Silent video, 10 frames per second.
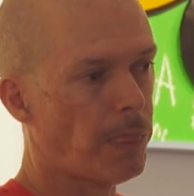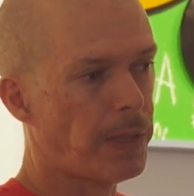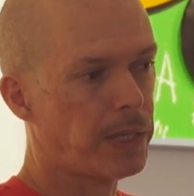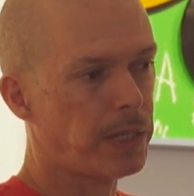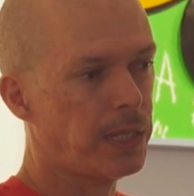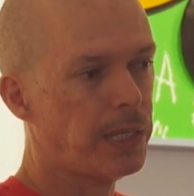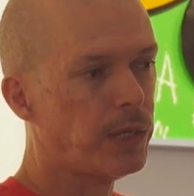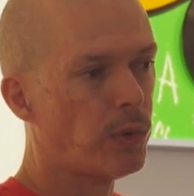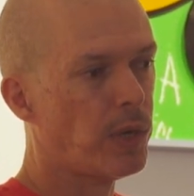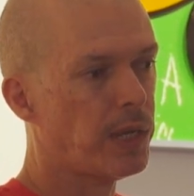But
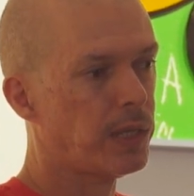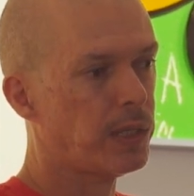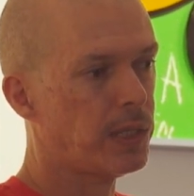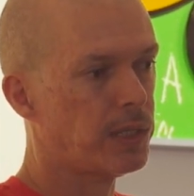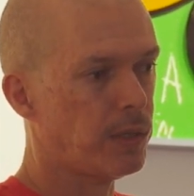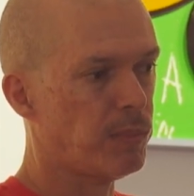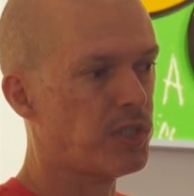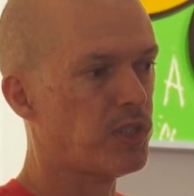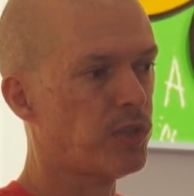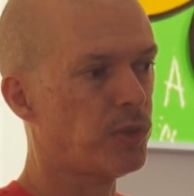in a way it, the
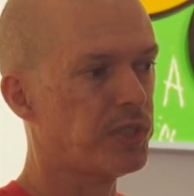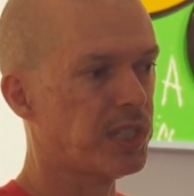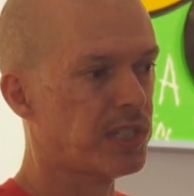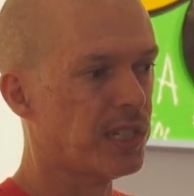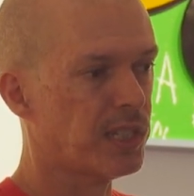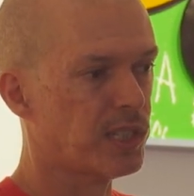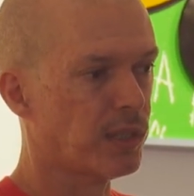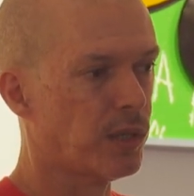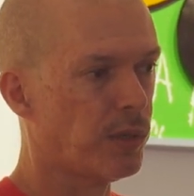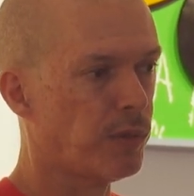material dictates
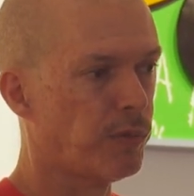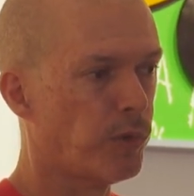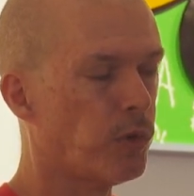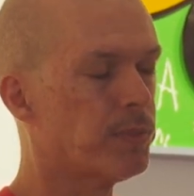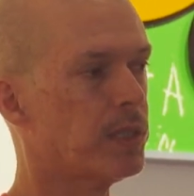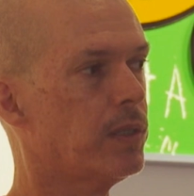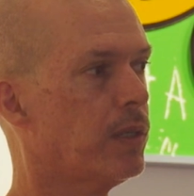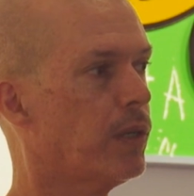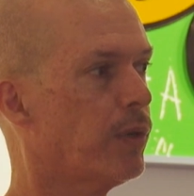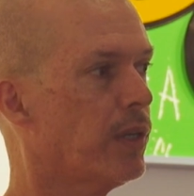the kind of forms that you
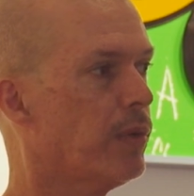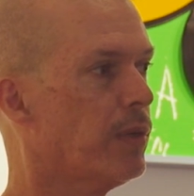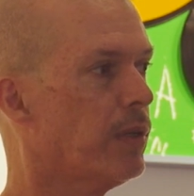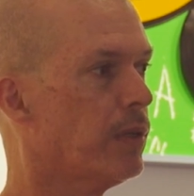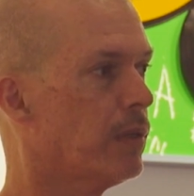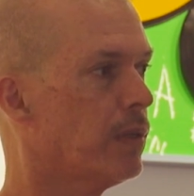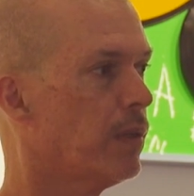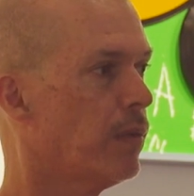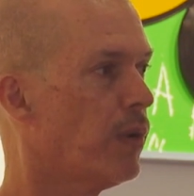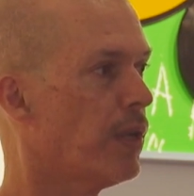can create with it
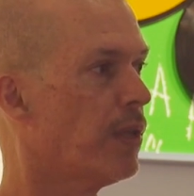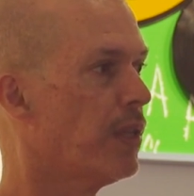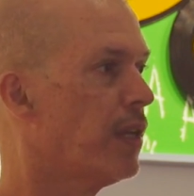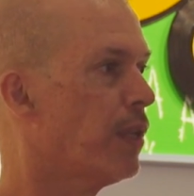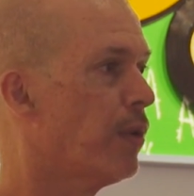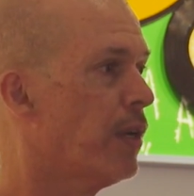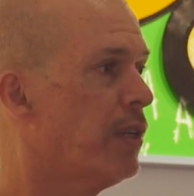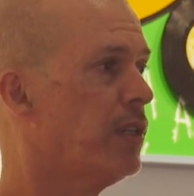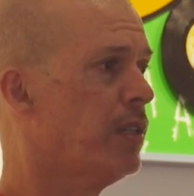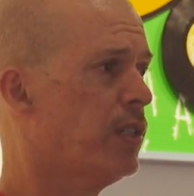rather than the other way
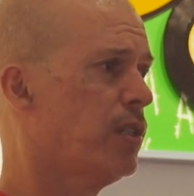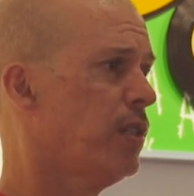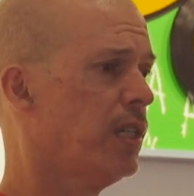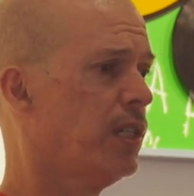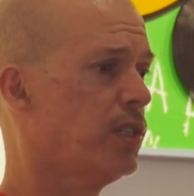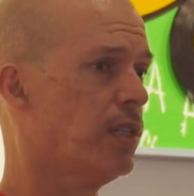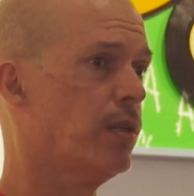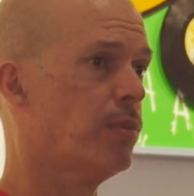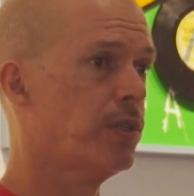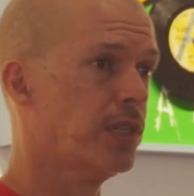around. You, can, you can't just go,
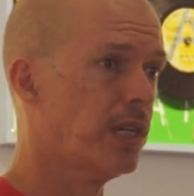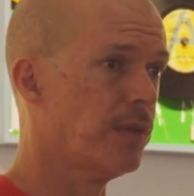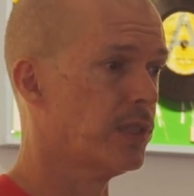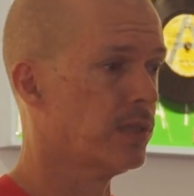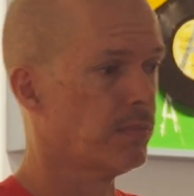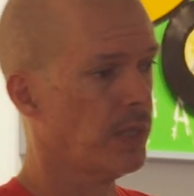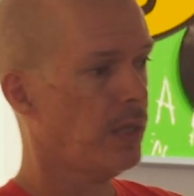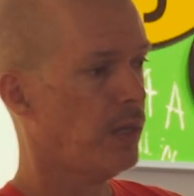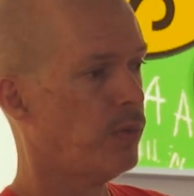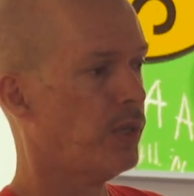I'm going to carve this
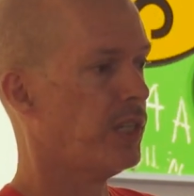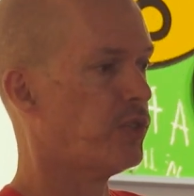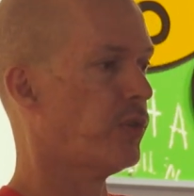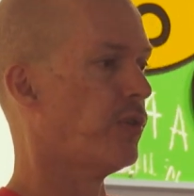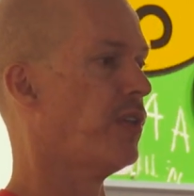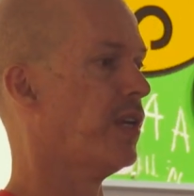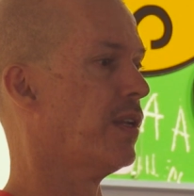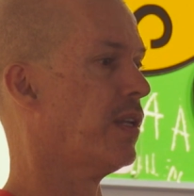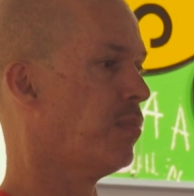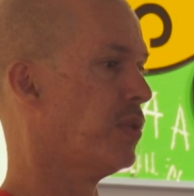really intricate thing out
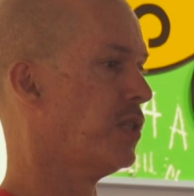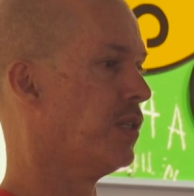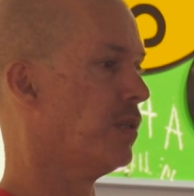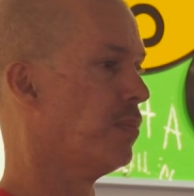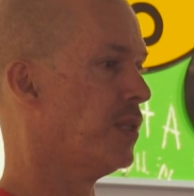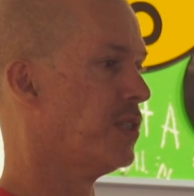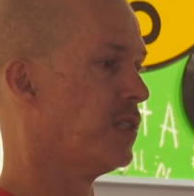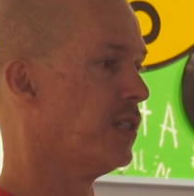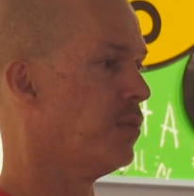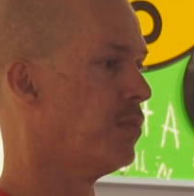of that particular piece
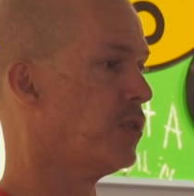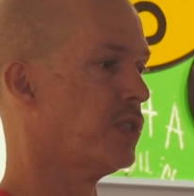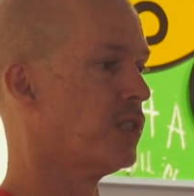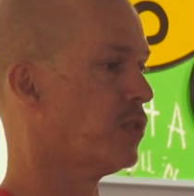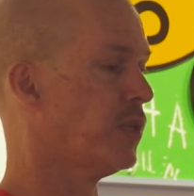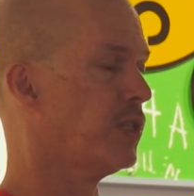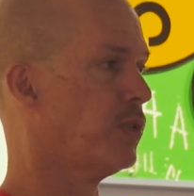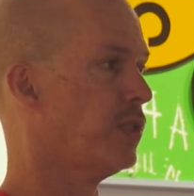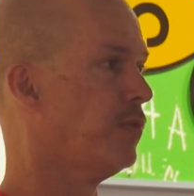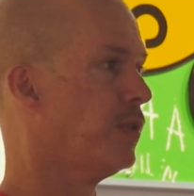of timber because it's just way
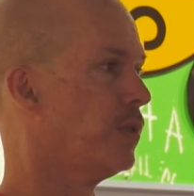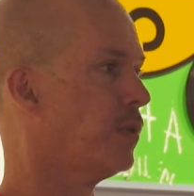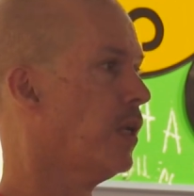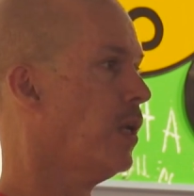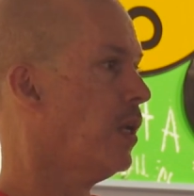too difficult.